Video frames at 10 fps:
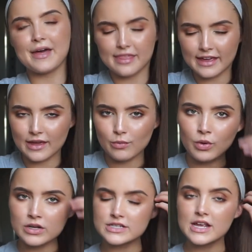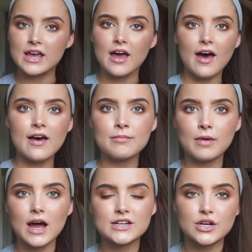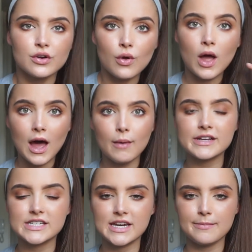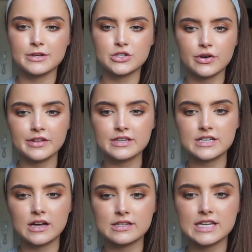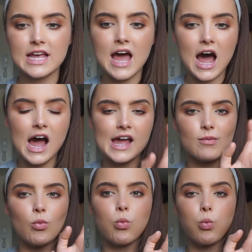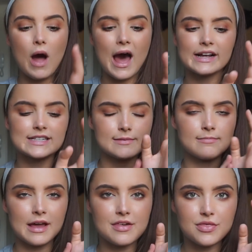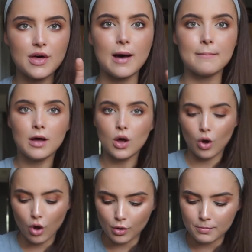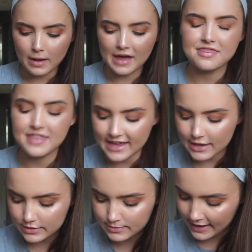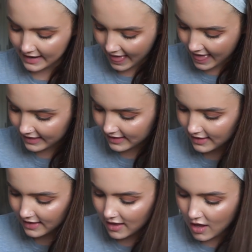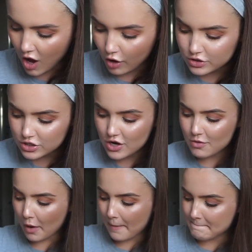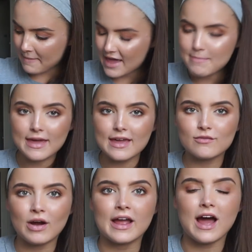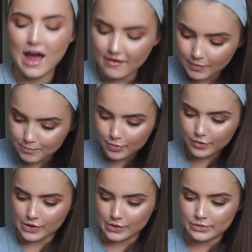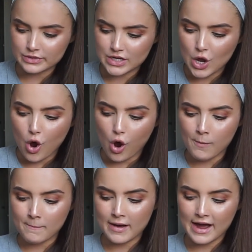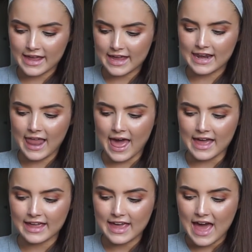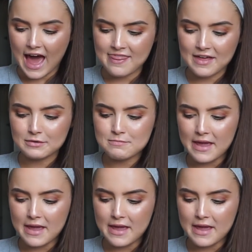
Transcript: I think it was, I don't know how I did it, but during the dance, I whacked my thumb on, I think it was my leg. Oh, do you know what? Maybe, right, I have a bruise on my leg, and that would